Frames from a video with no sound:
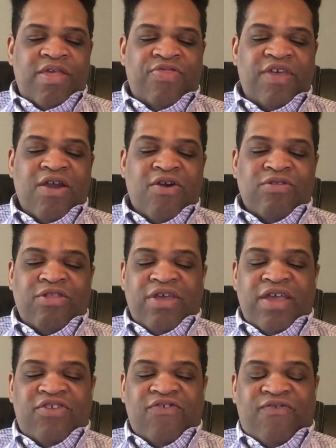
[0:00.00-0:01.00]
they are
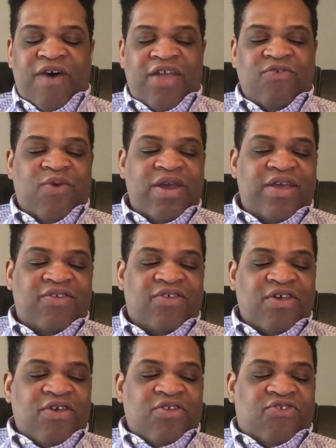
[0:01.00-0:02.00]
looking to find ways
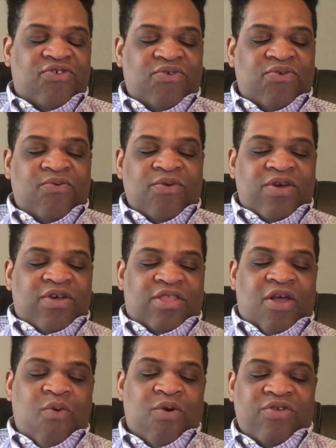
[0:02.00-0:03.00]
to
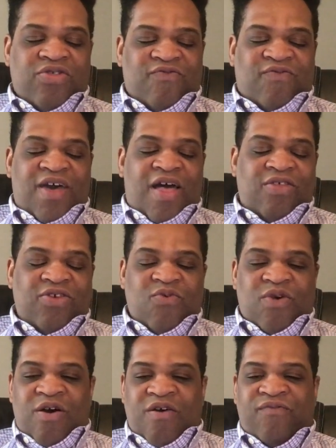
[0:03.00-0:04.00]
lower the
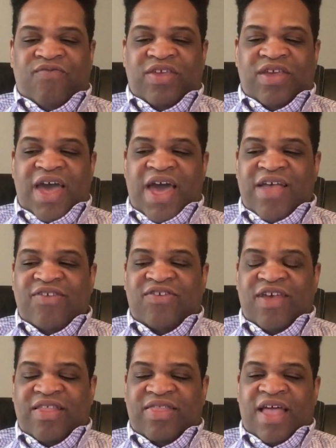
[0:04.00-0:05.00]
value of the
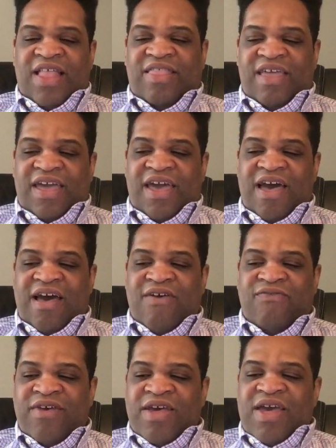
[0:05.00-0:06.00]
asset that they
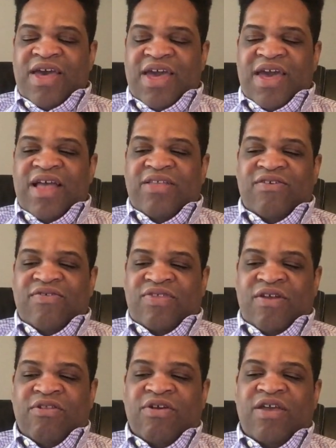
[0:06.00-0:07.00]
have and
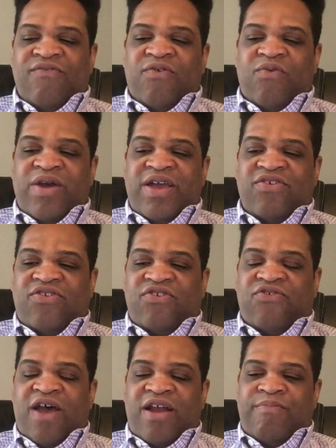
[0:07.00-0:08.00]
they're looking for ways to
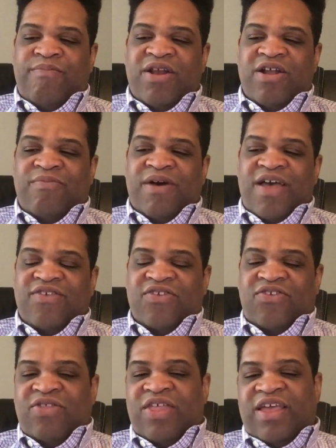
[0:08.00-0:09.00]
try to minimize
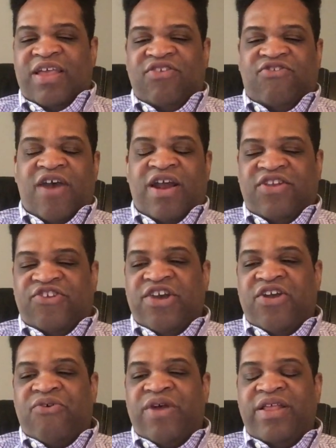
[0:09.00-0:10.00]
it so they can try to
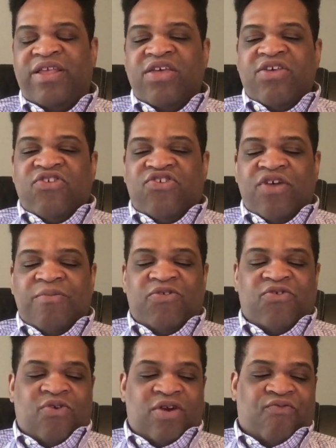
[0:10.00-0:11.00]
generate some
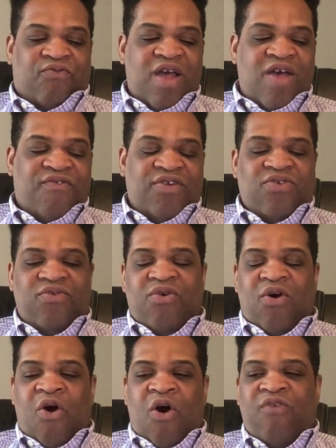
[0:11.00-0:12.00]
sort of revenue
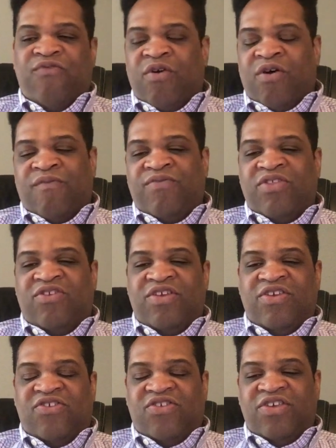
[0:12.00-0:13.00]
off of the
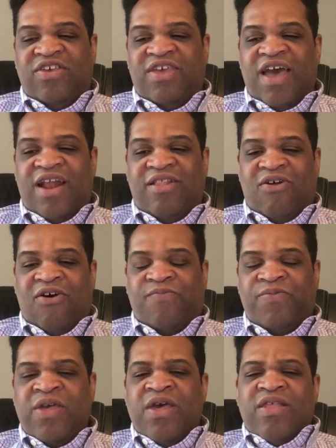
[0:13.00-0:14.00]
DC catalog.
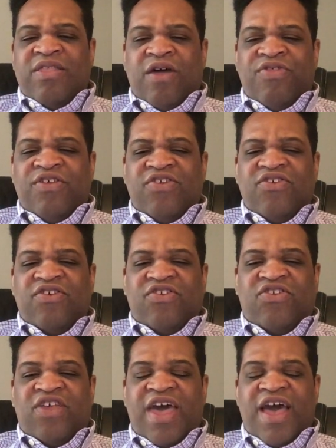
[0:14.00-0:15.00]
Now, this is a
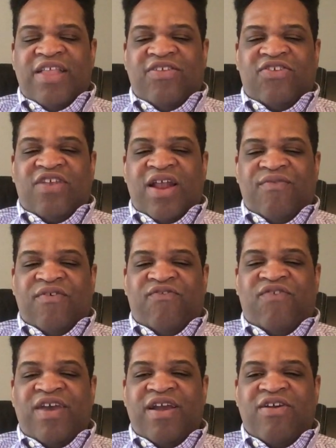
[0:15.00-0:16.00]
sad state of
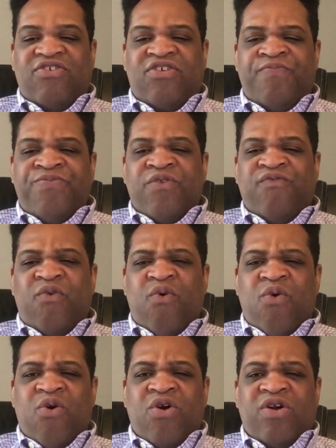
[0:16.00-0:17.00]
affairs
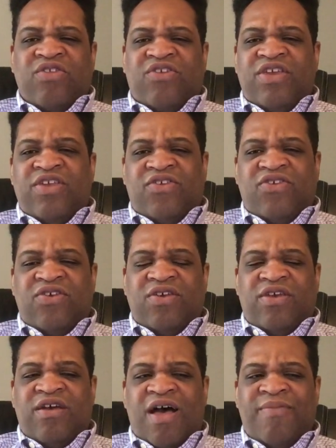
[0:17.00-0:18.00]
for
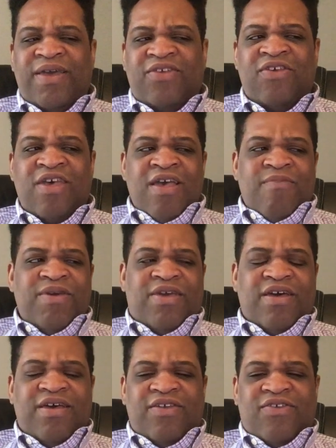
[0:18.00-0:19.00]
DC Comics
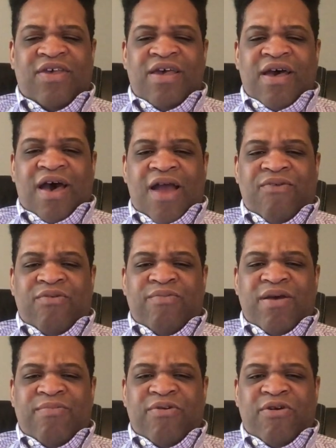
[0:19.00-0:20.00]
because I
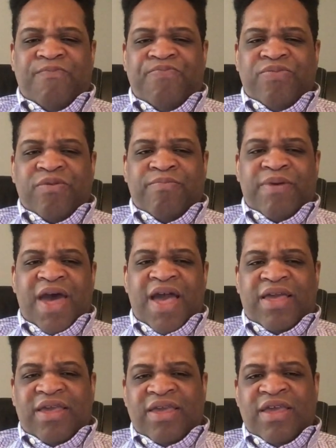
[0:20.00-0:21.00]
remember
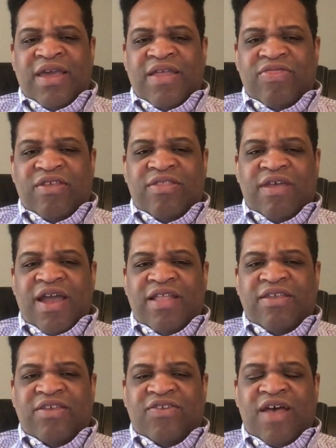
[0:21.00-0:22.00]
back in the
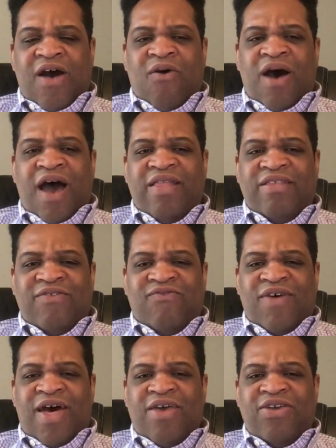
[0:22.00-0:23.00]
90s how highly
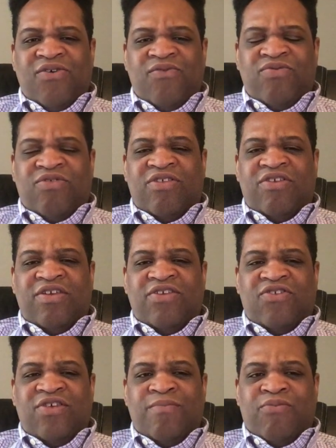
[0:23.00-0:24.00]
valued the
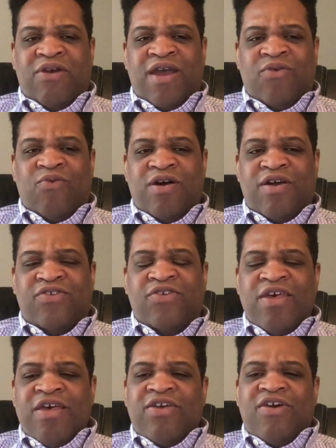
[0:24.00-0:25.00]
DC brand was
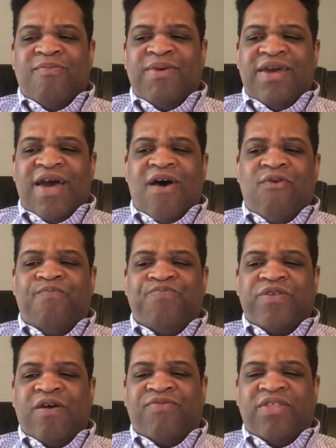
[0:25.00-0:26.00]
coming out
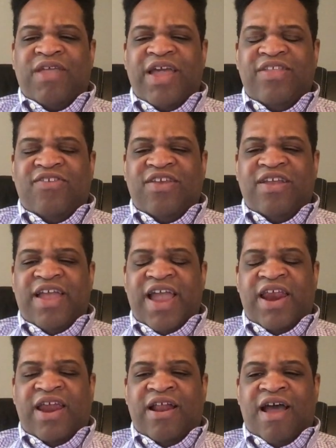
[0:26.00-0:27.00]
of the
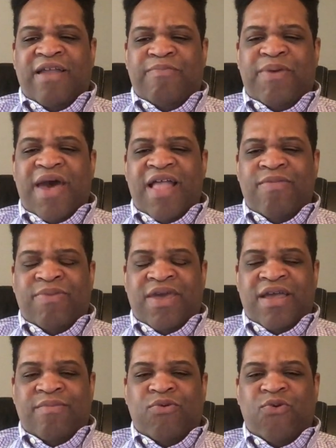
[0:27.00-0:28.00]
1989
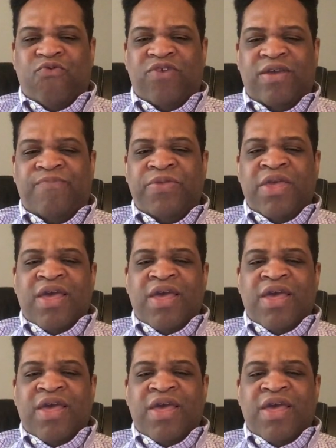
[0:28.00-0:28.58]
Batman movie